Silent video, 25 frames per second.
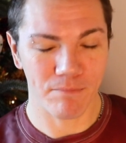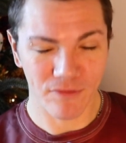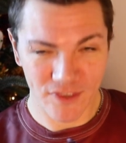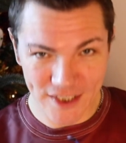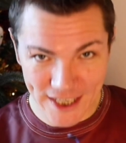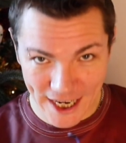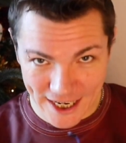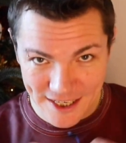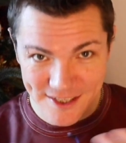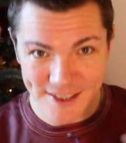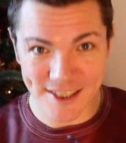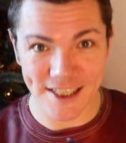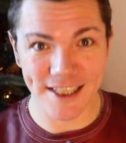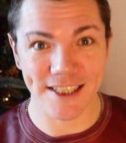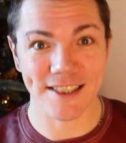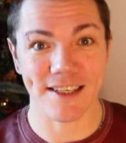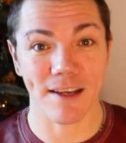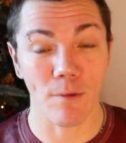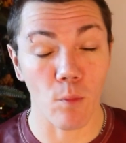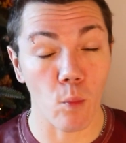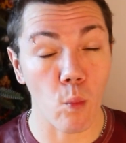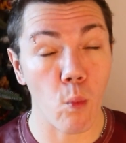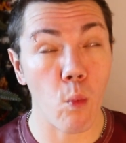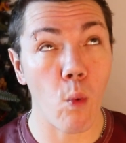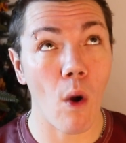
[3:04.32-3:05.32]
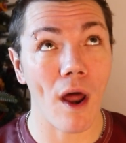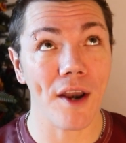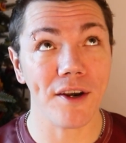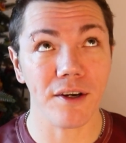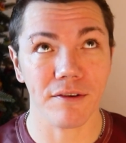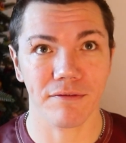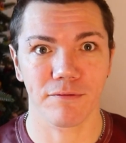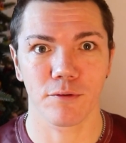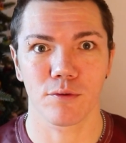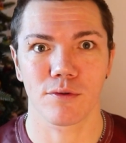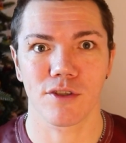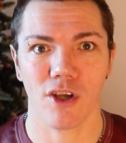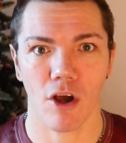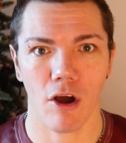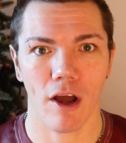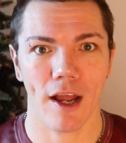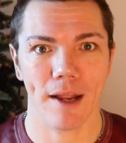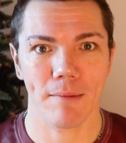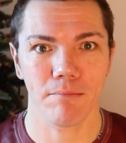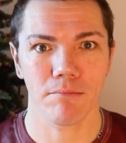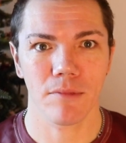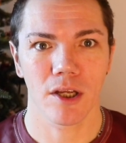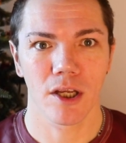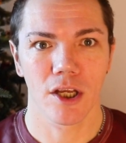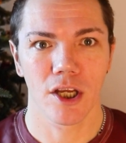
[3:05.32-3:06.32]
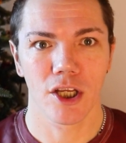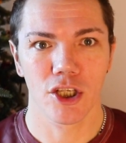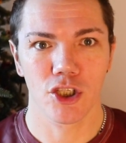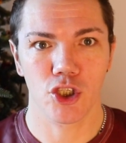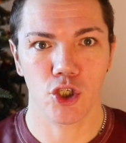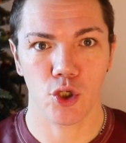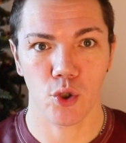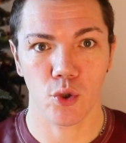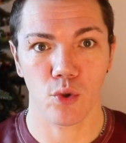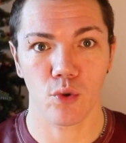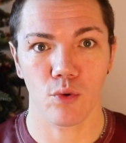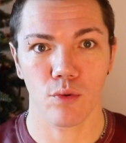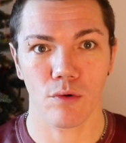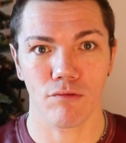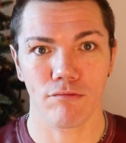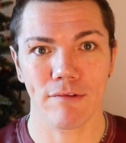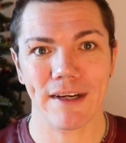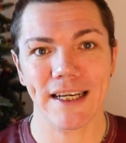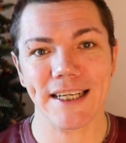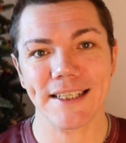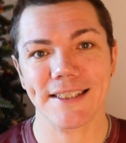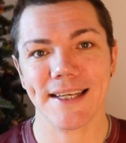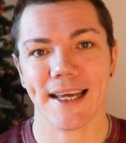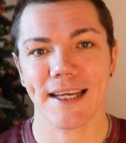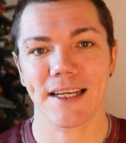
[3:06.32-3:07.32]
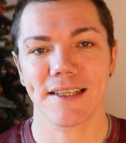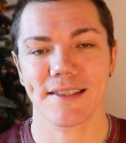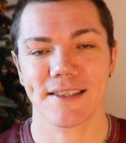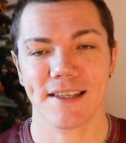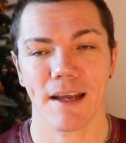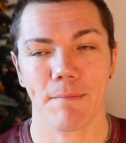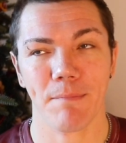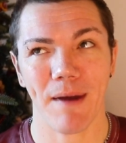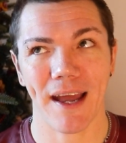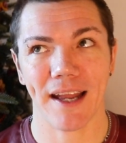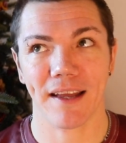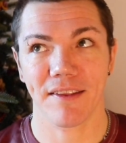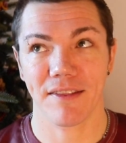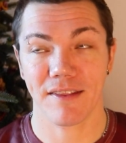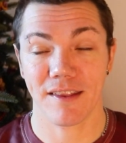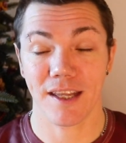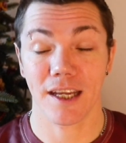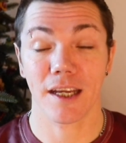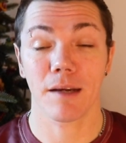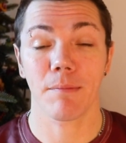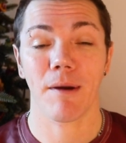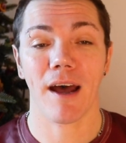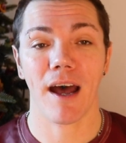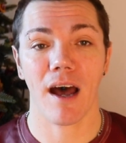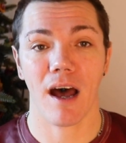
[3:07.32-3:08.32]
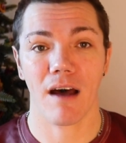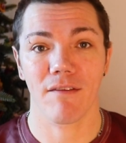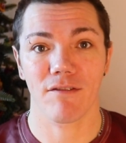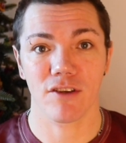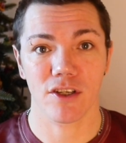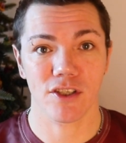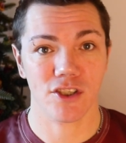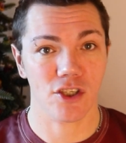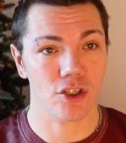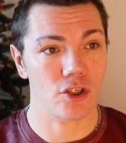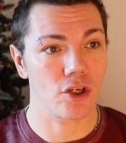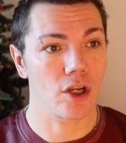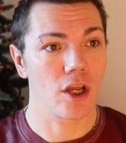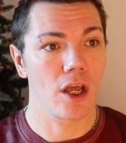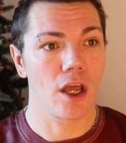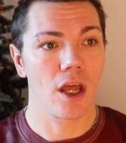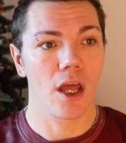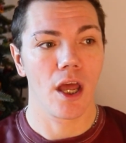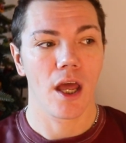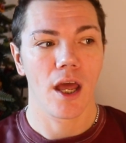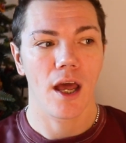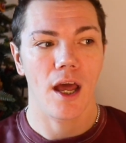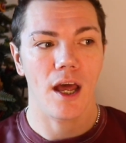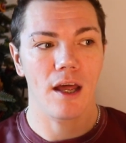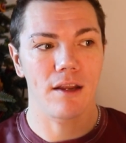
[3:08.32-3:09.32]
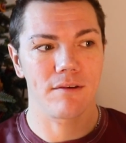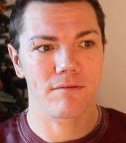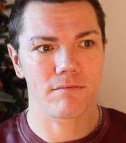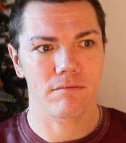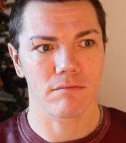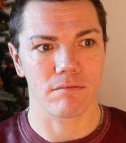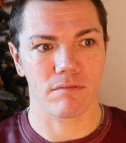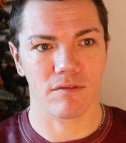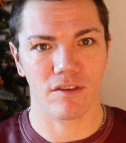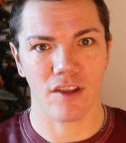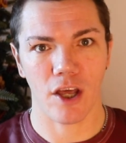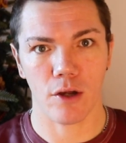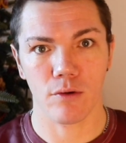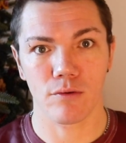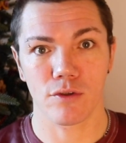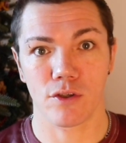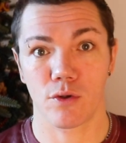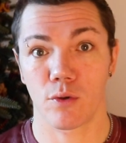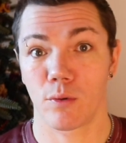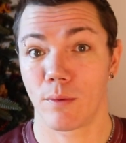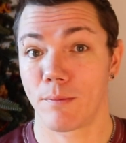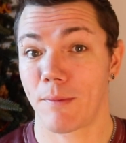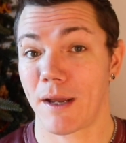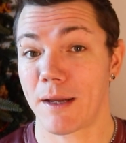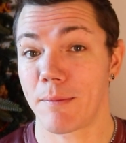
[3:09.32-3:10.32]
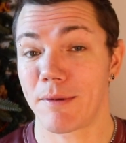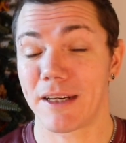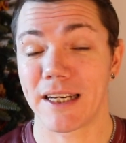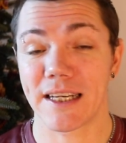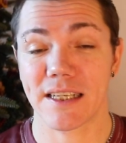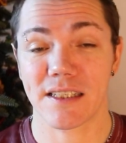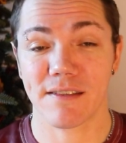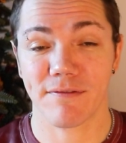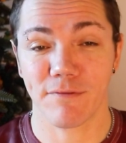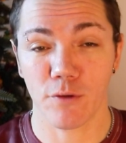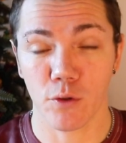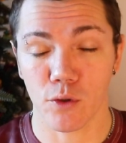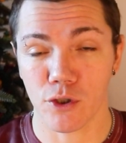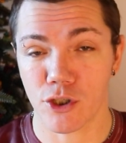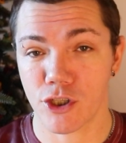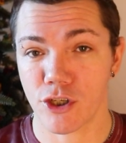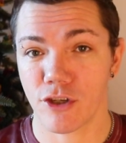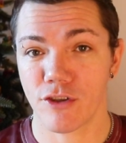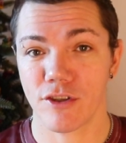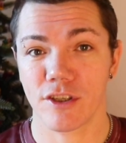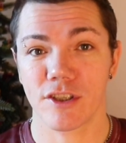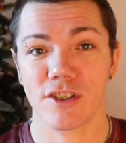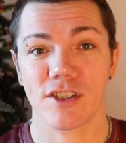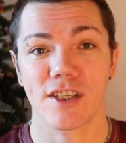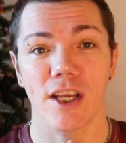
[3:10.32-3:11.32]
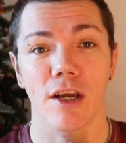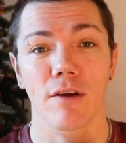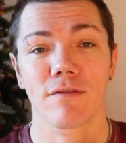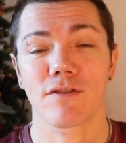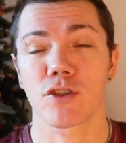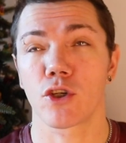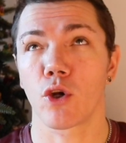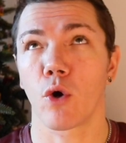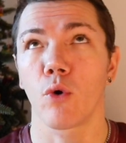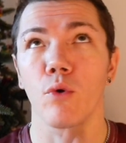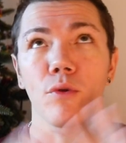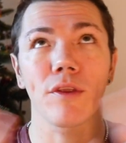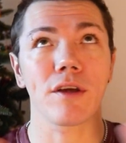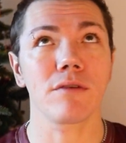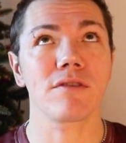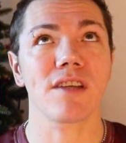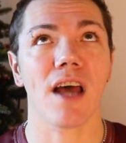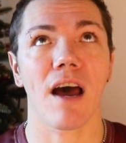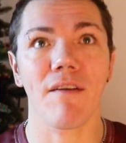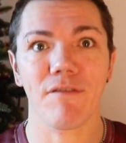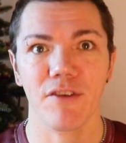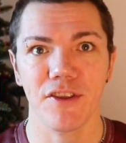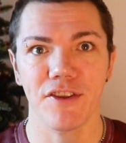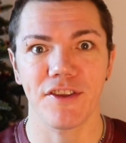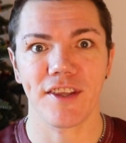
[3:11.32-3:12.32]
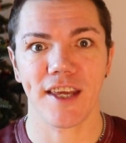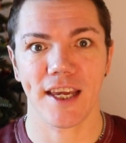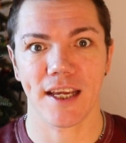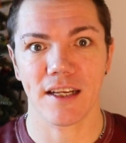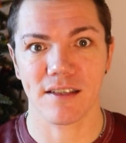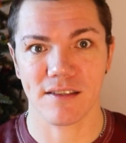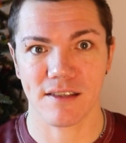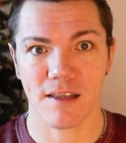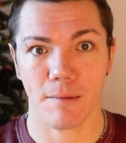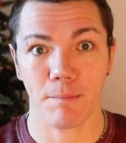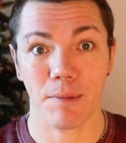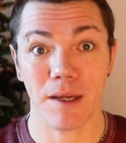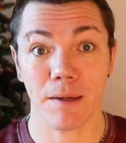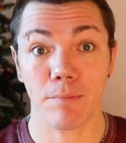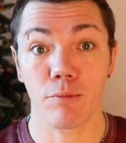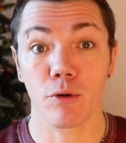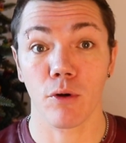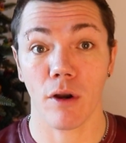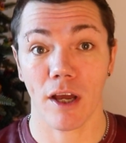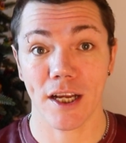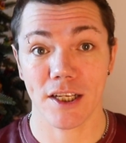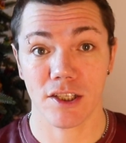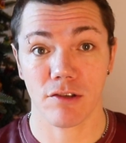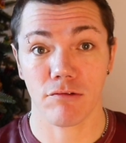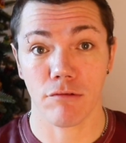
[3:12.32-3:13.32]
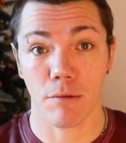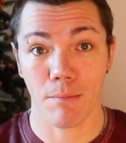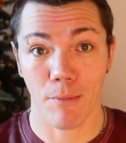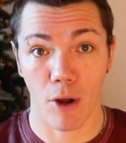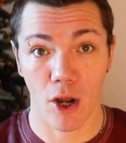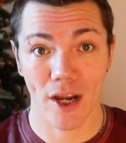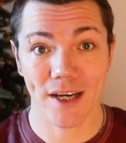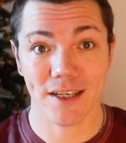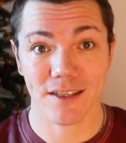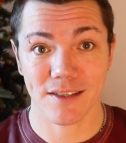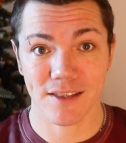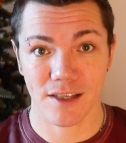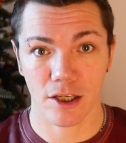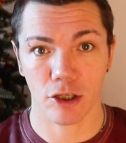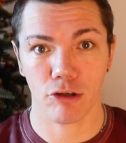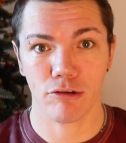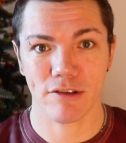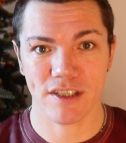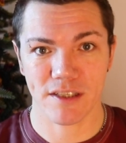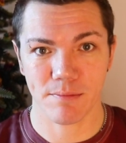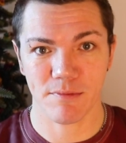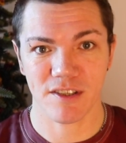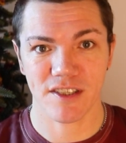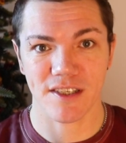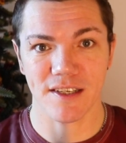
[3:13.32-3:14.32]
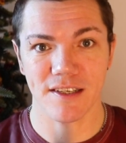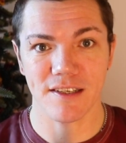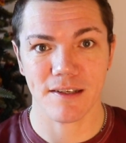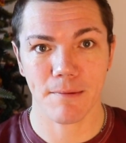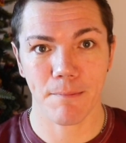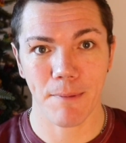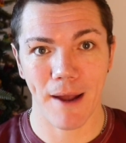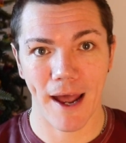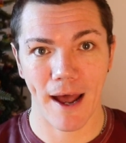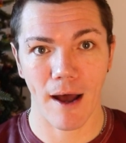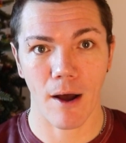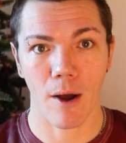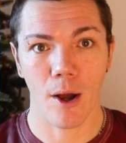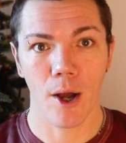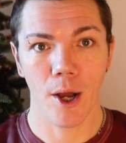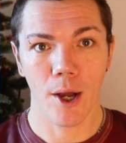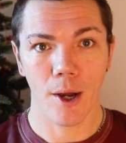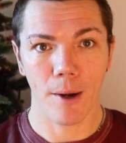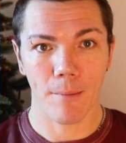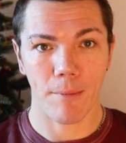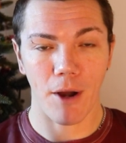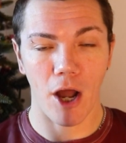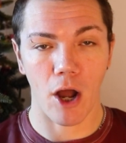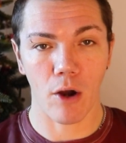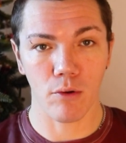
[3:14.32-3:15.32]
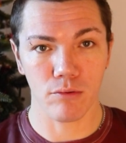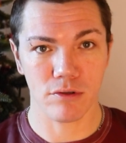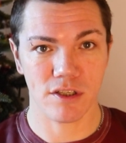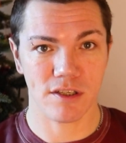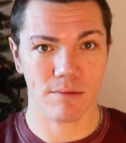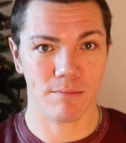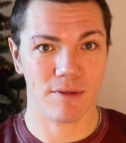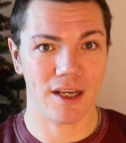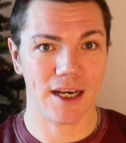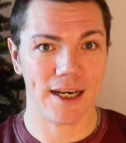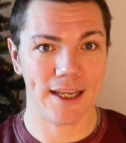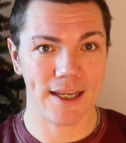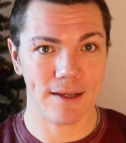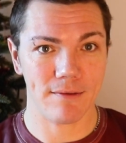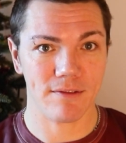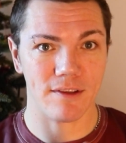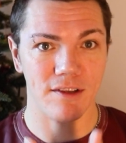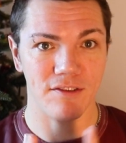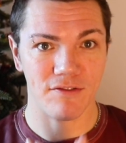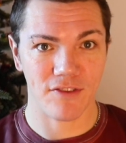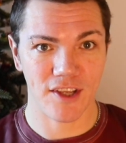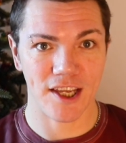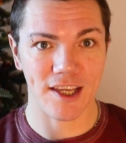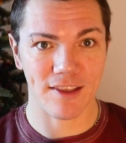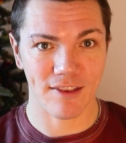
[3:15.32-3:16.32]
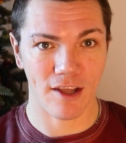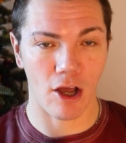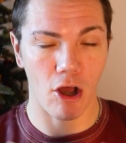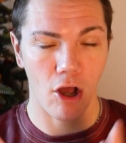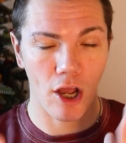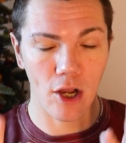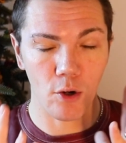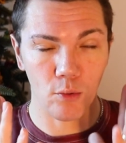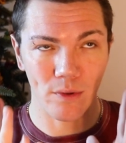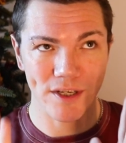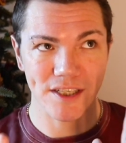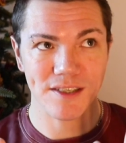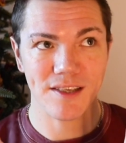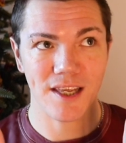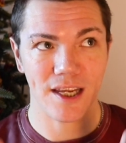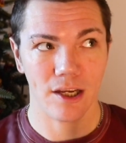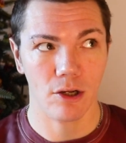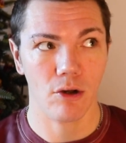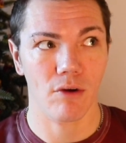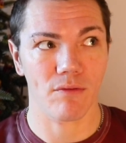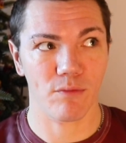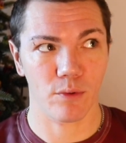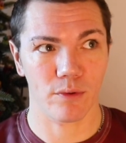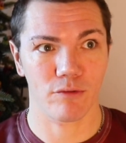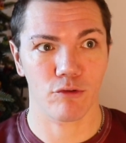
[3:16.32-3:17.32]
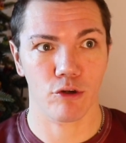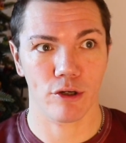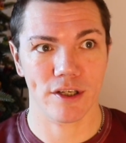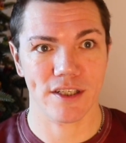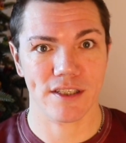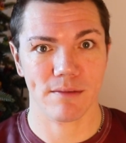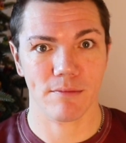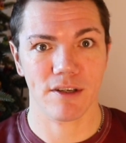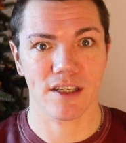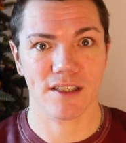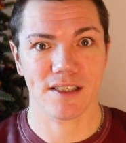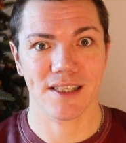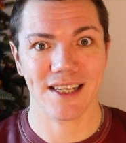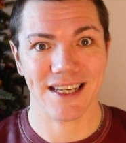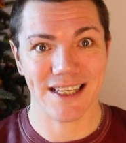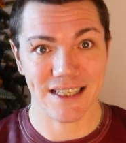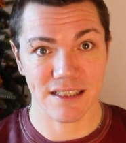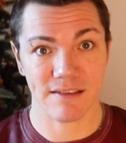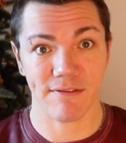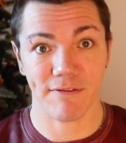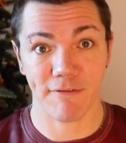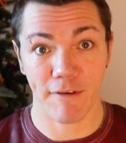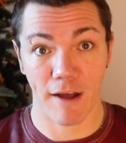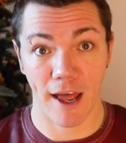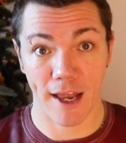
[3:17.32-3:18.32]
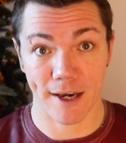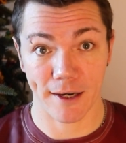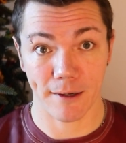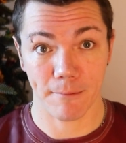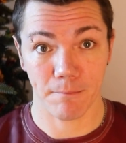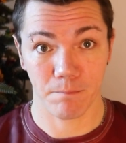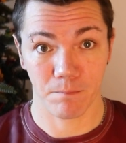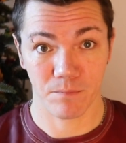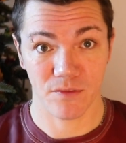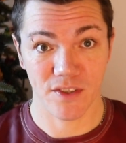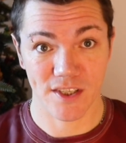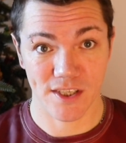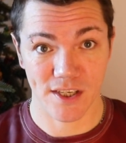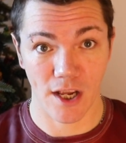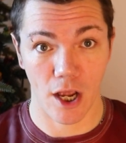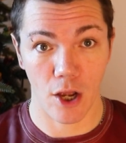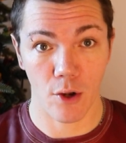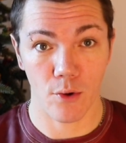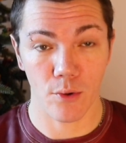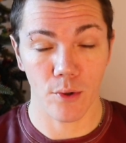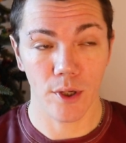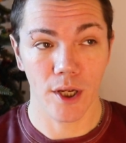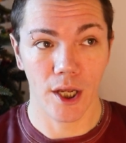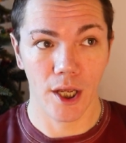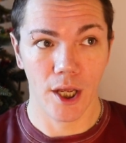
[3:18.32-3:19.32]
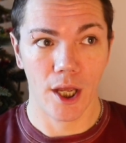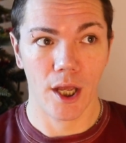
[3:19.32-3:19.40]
Yes, it is a wonderful time to really take a step back and think about others and those who are maybe less fortunate in themselves and all those other things that people like to remind us that Christmas is about. But ultimately, the thing that I always think of with Christmas is fun. So